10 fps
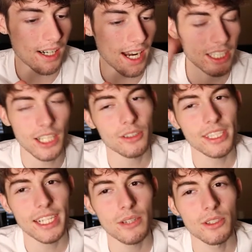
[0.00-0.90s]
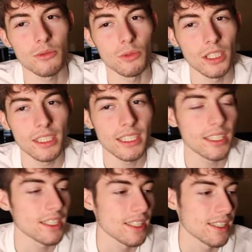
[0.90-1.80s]
Actually, I don't think anyone's
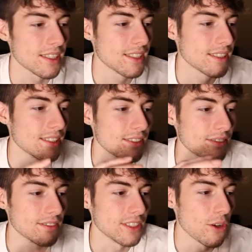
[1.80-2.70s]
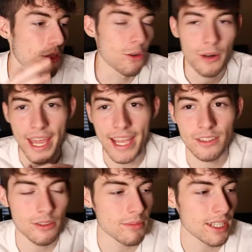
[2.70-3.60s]
really, you know, throwing
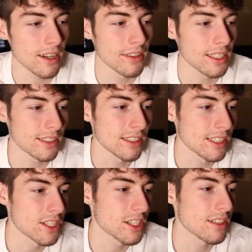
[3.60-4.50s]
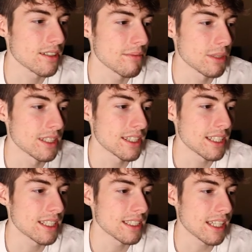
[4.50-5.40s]
hands with me on this decision. But the
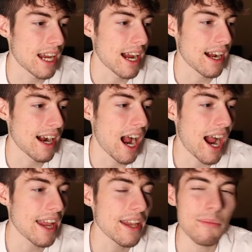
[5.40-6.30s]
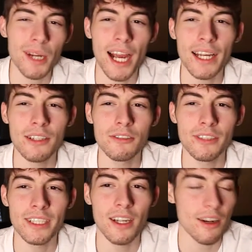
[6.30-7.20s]
thing is, I am kind of
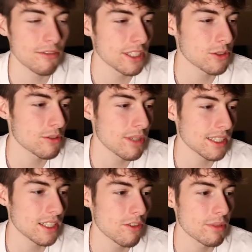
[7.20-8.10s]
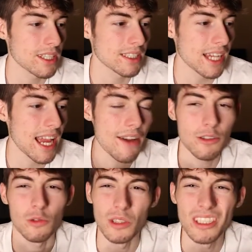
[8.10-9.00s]
in conflict with myself because I
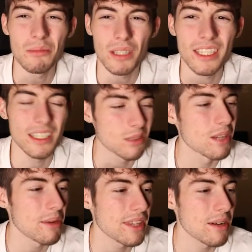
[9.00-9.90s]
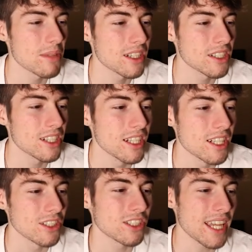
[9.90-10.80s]
haven't really played this map that much.
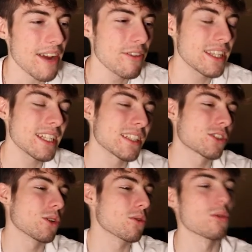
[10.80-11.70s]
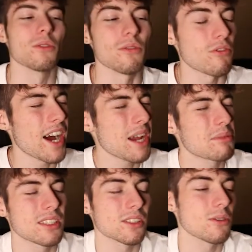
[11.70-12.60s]
Just everything is so cool. The
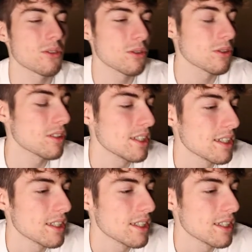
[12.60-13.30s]
vibe is so cool.